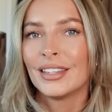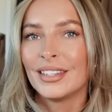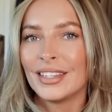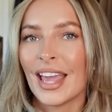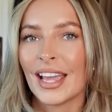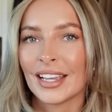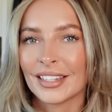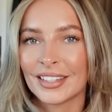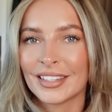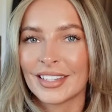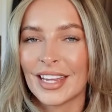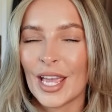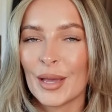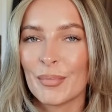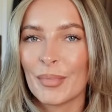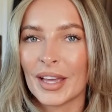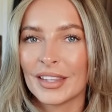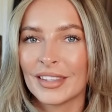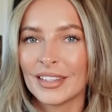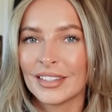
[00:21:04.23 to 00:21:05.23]
Next
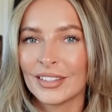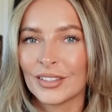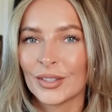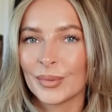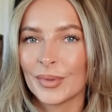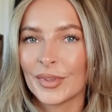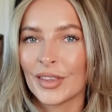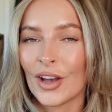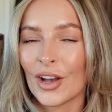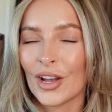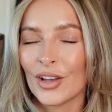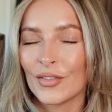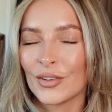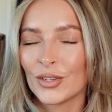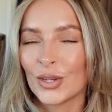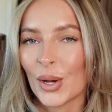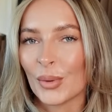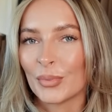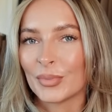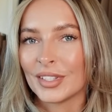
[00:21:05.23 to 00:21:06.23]
tip, and this is something that I've
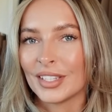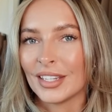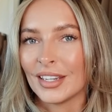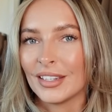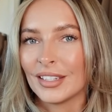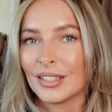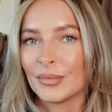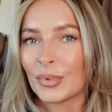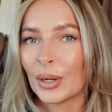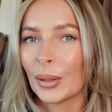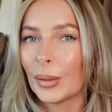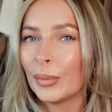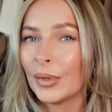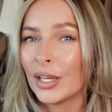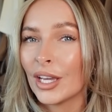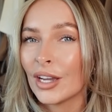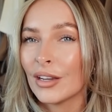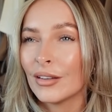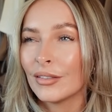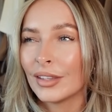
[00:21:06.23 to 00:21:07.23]
adopted
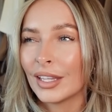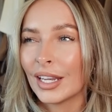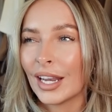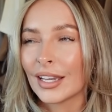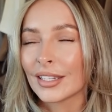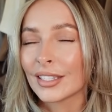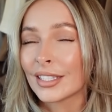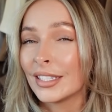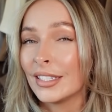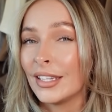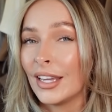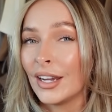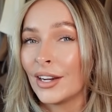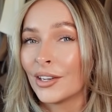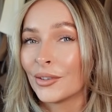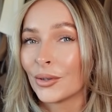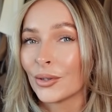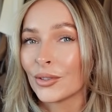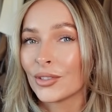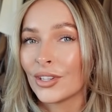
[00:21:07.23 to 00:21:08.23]
probably over the last
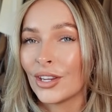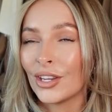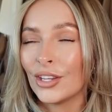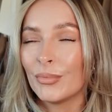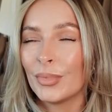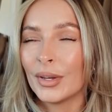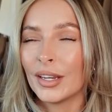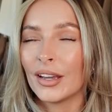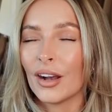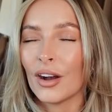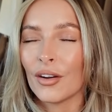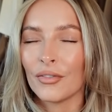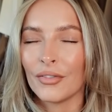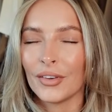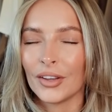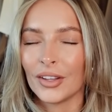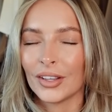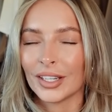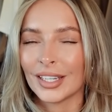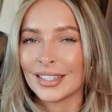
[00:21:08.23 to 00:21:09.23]
year or two, but I
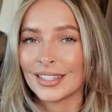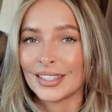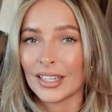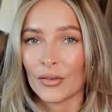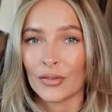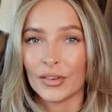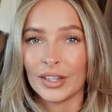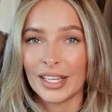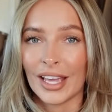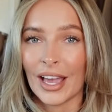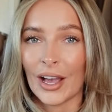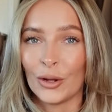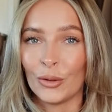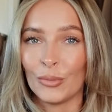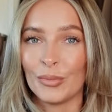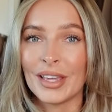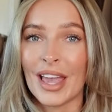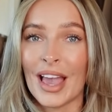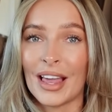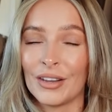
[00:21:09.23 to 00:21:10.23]
feel like it's definitely
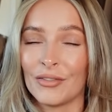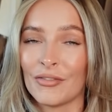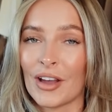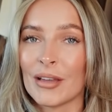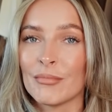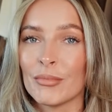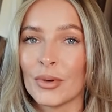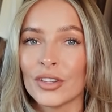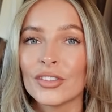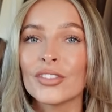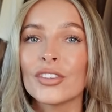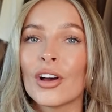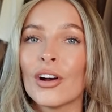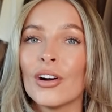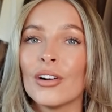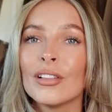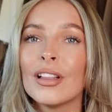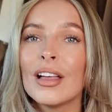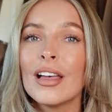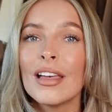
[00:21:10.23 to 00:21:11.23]
helped me elevate my
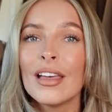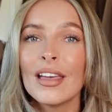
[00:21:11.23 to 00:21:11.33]
style,